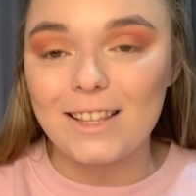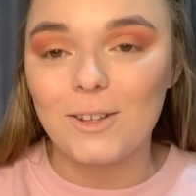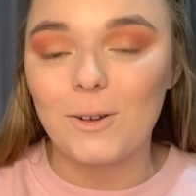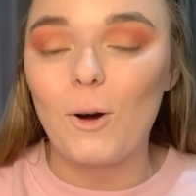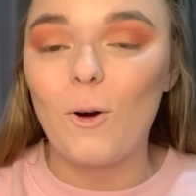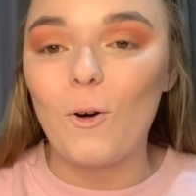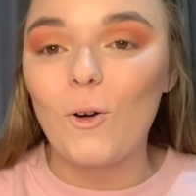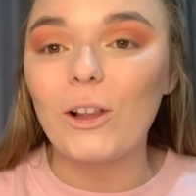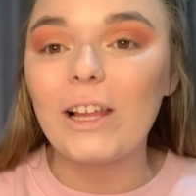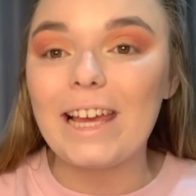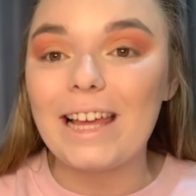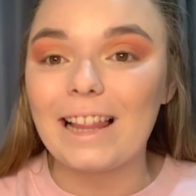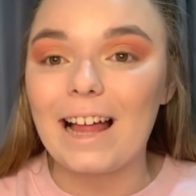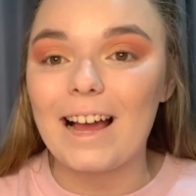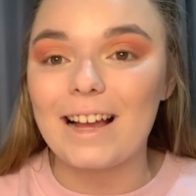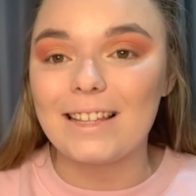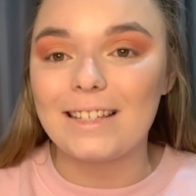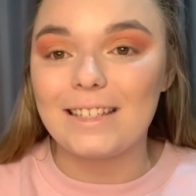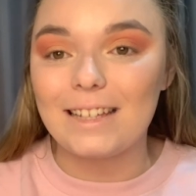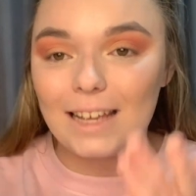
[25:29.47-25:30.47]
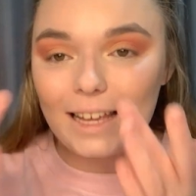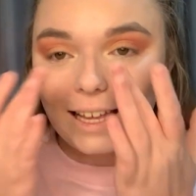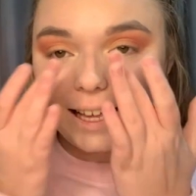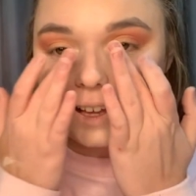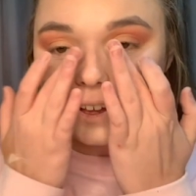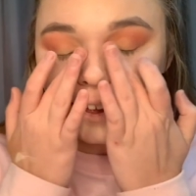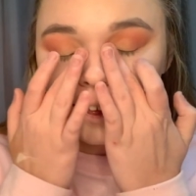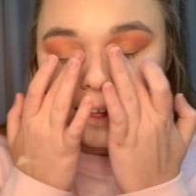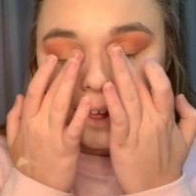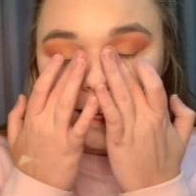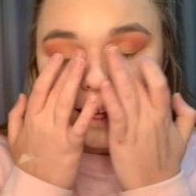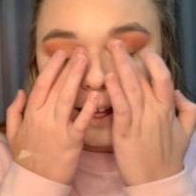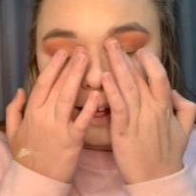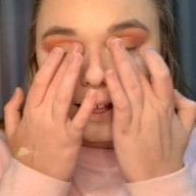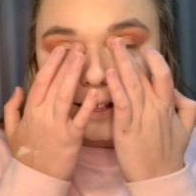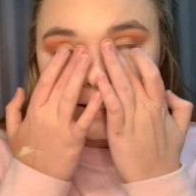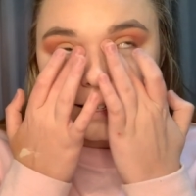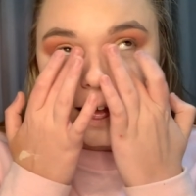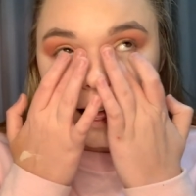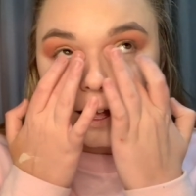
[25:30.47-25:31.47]
So all he likes to eat
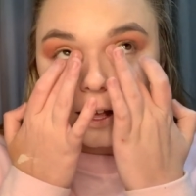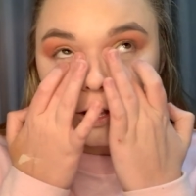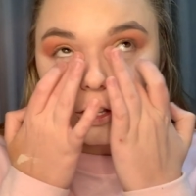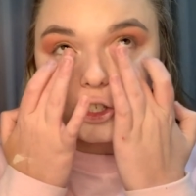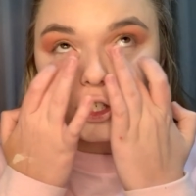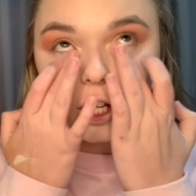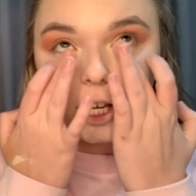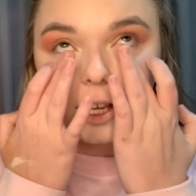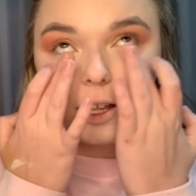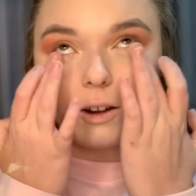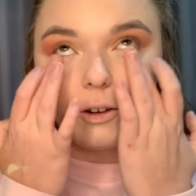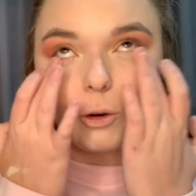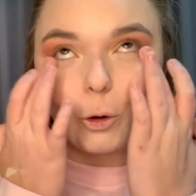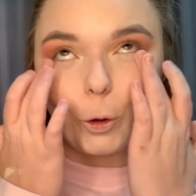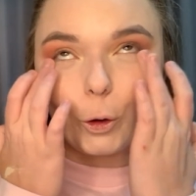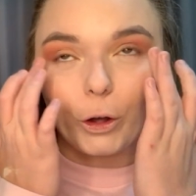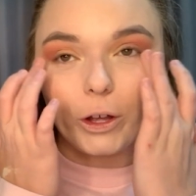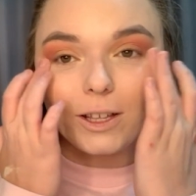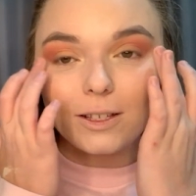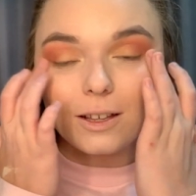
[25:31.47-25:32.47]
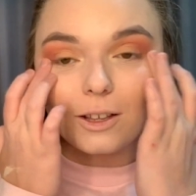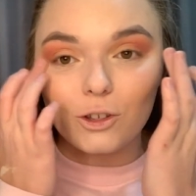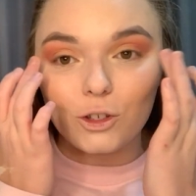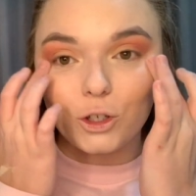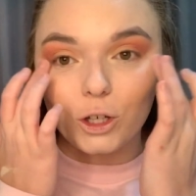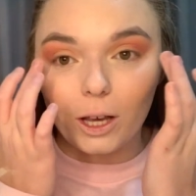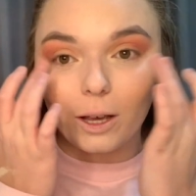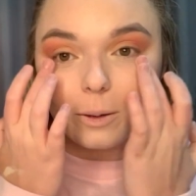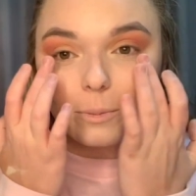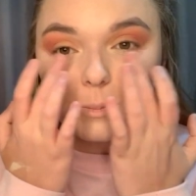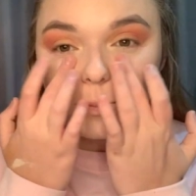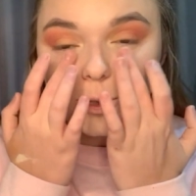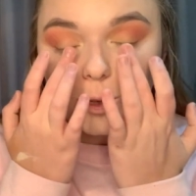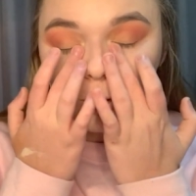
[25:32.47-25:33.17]
is like chicken nuggets and chips,